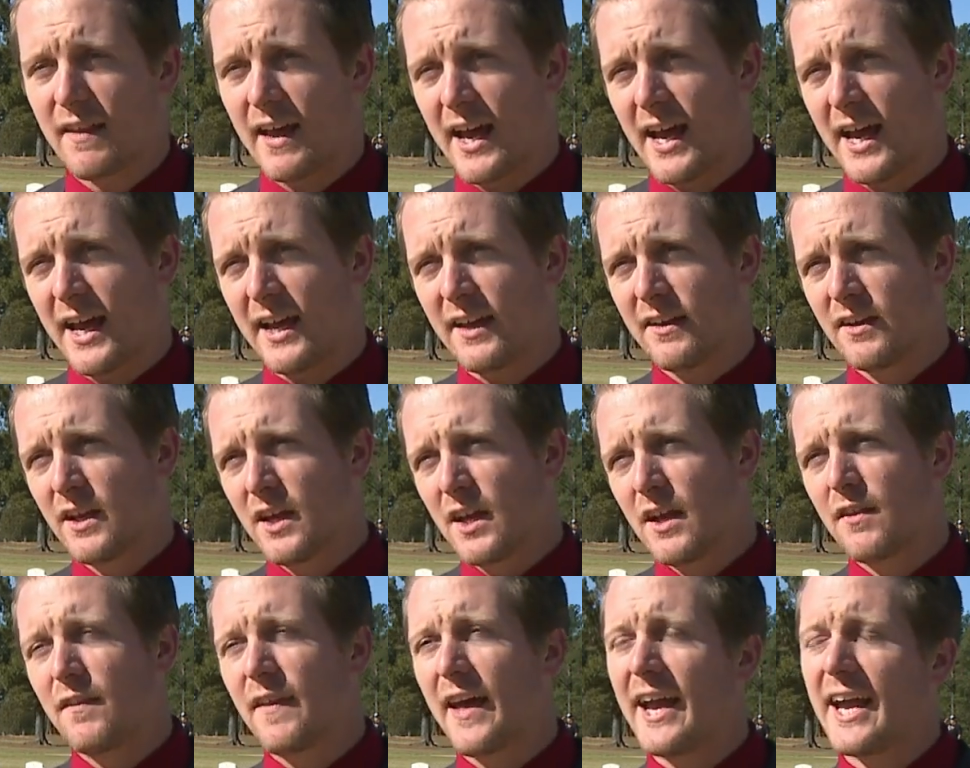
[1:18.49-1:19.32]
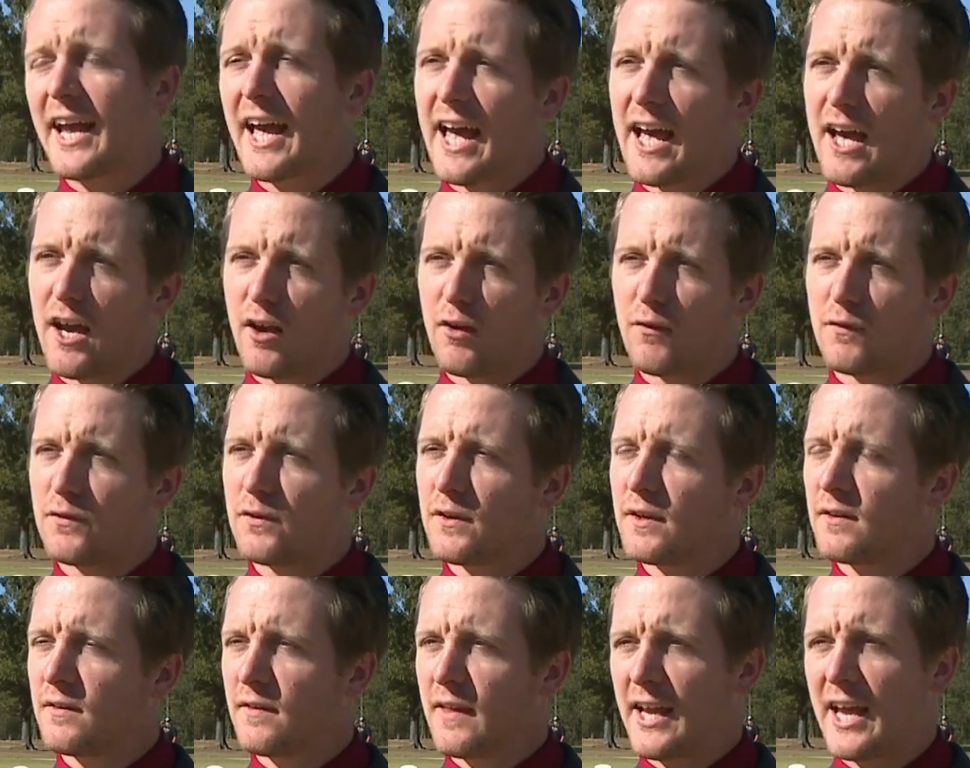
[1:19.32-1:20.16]
that they
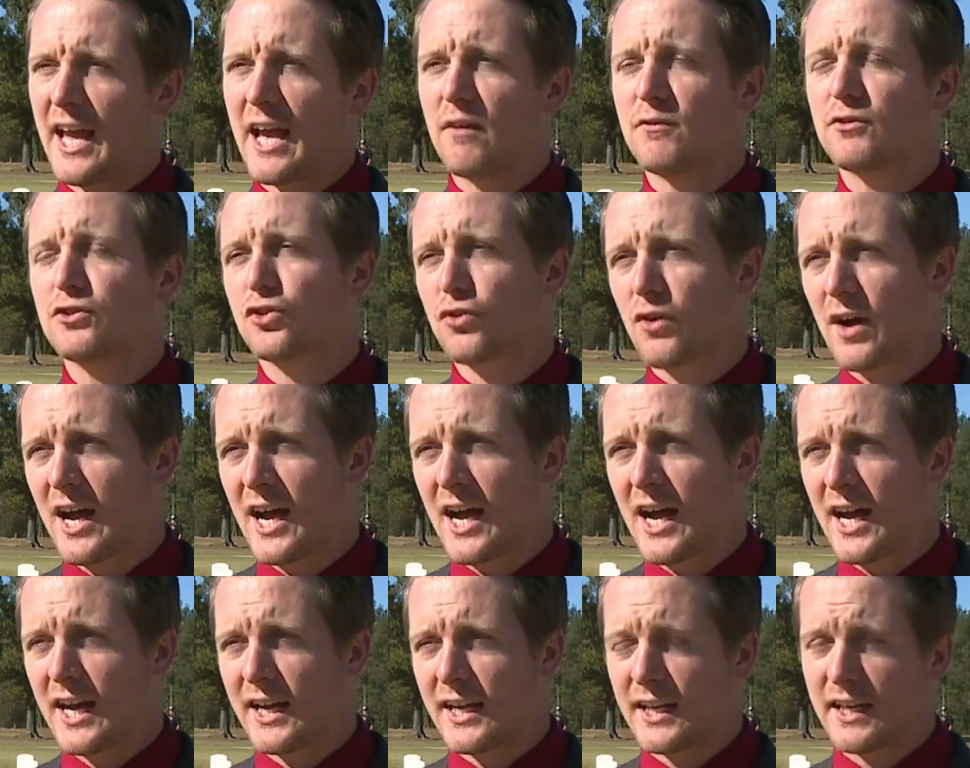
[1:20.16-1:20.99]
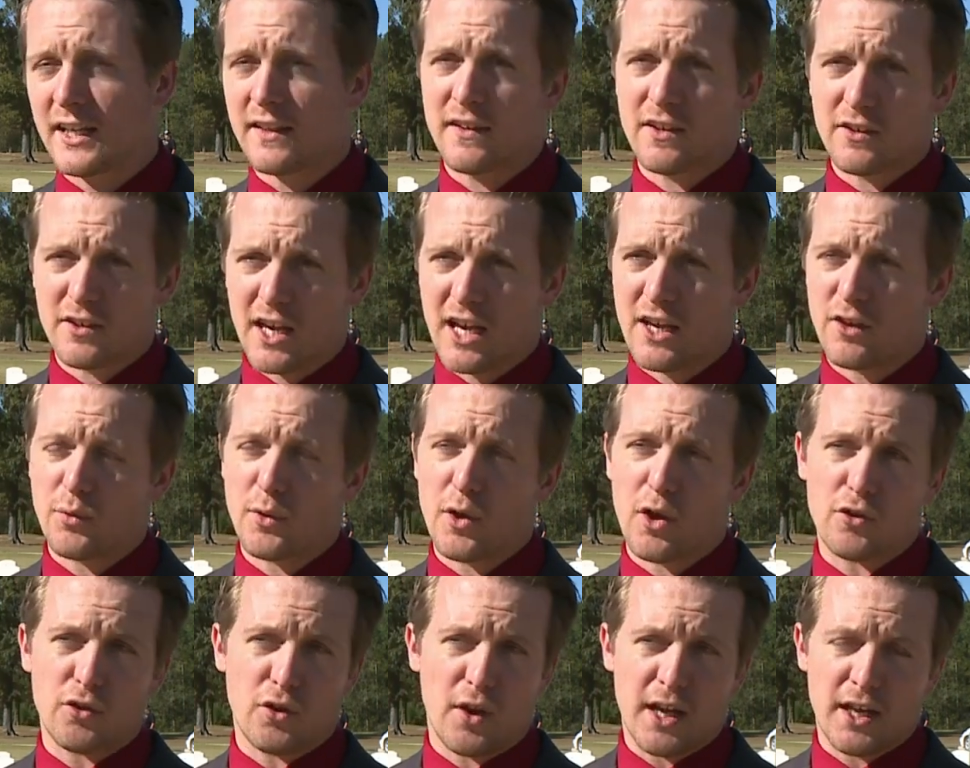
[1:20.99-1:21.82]
have they have tried, and in this case,
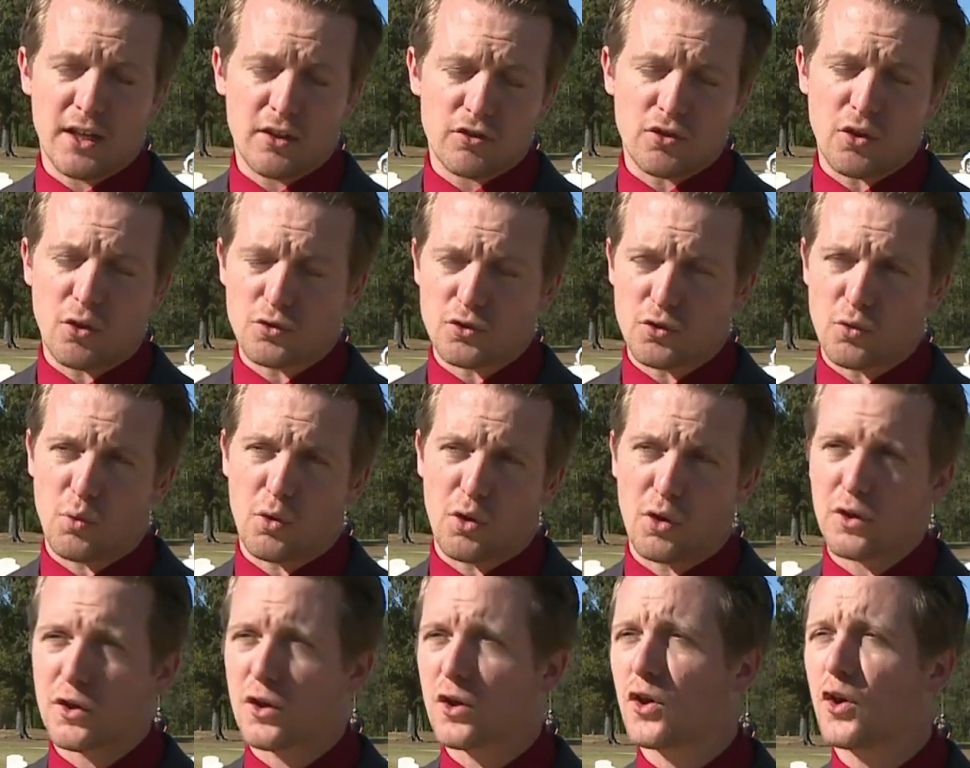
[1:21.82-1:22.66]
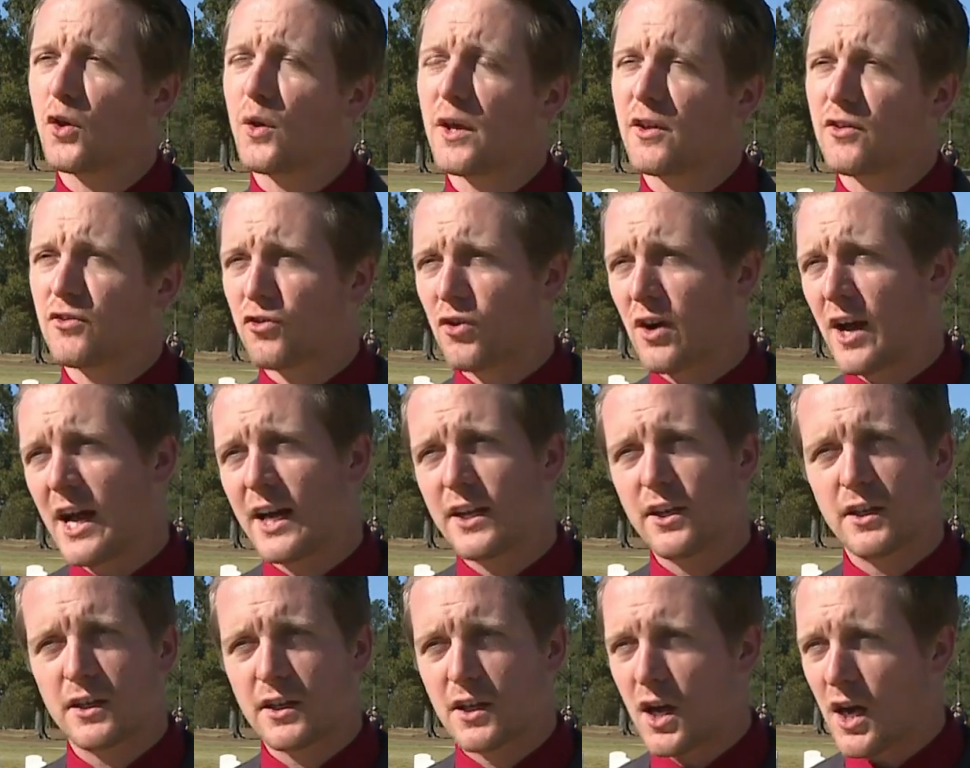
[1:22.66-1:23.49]
we also had a social worker who has
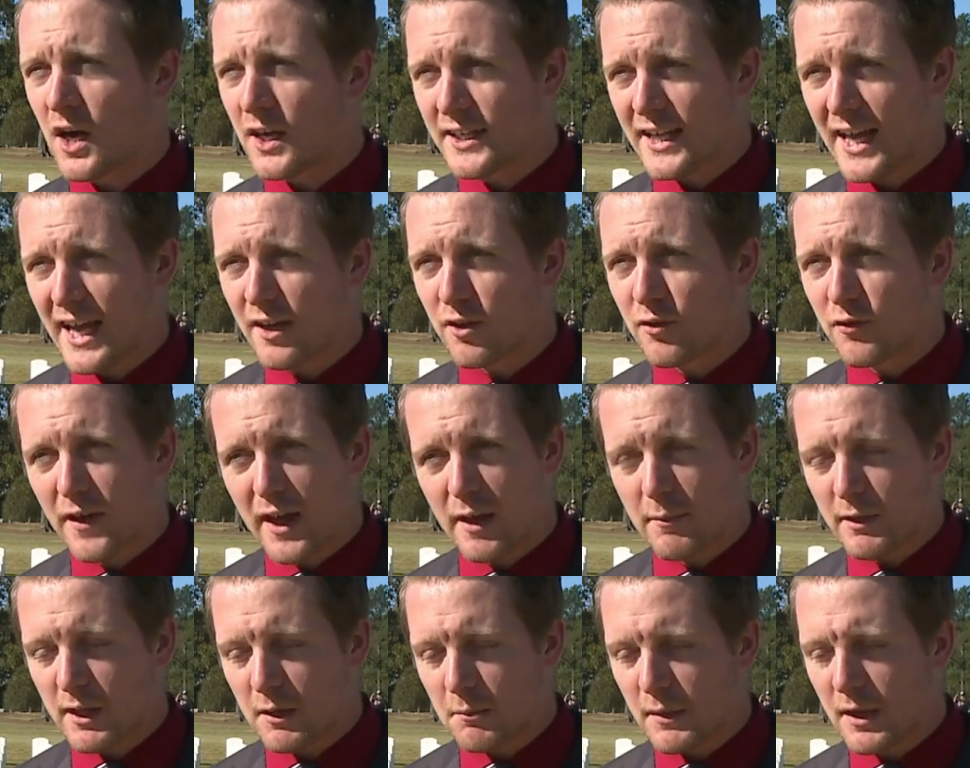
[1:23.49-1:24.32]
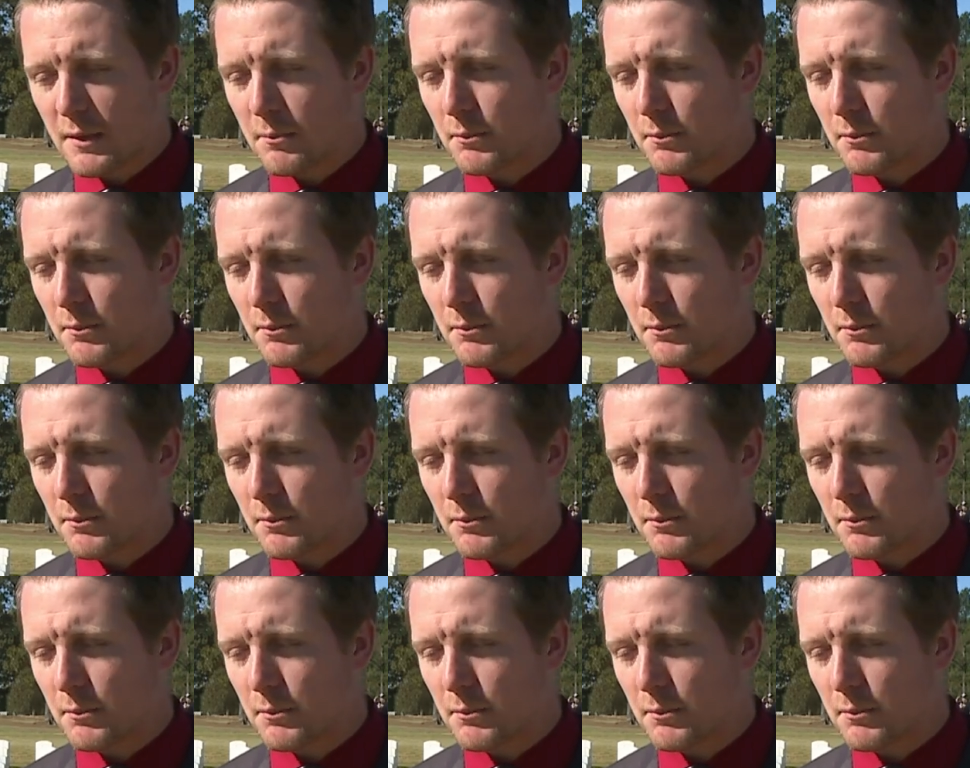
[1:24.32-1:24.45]
tried to contact family